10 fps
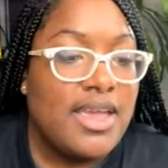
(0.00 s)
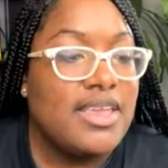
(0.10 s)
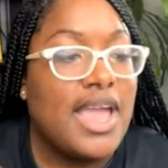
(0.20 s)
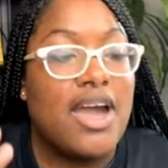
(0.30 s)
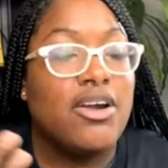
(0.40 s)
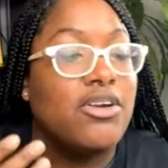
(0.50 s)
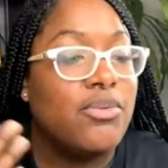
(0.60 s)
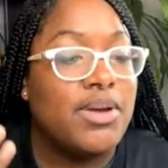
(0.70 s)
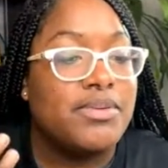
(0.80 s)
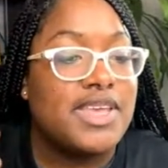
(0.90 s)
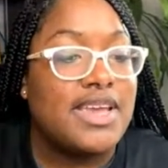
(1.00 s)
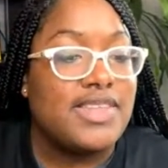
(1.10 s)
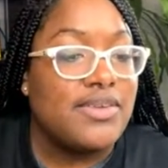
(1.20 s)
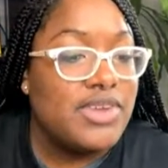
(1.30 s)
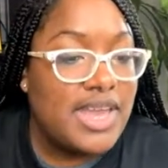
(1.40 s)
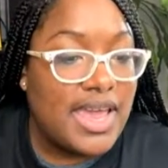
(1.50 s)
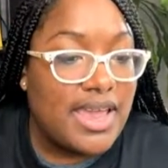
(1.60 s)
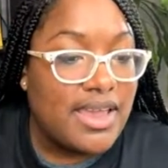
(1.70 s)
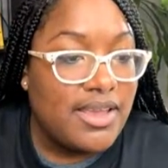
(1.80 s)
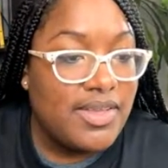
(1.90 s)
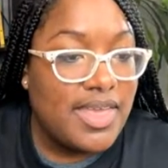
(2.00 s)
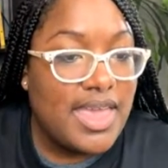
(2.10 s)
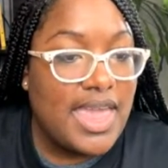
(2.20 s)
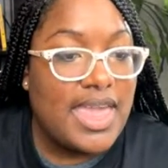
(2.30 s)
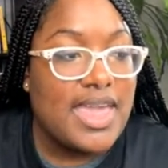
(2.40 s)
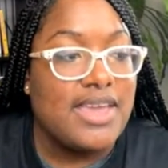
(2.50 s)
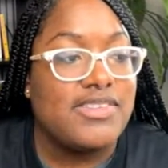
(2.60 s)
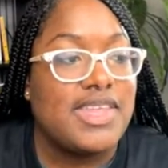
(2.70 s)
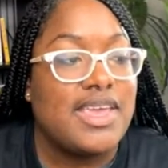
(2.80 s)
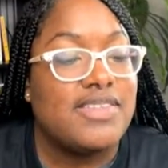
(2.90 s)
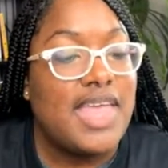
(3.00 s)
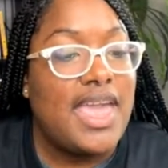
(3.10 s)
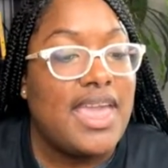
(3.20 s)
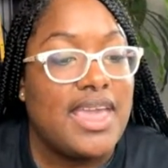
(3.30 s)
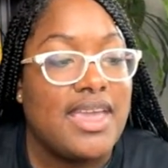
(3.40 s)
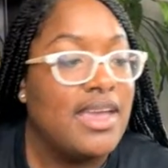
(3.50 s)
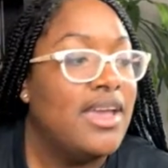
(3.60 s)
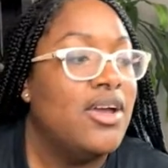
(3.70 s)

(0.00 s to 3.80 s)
Y'all go to websites every day and it says, hey,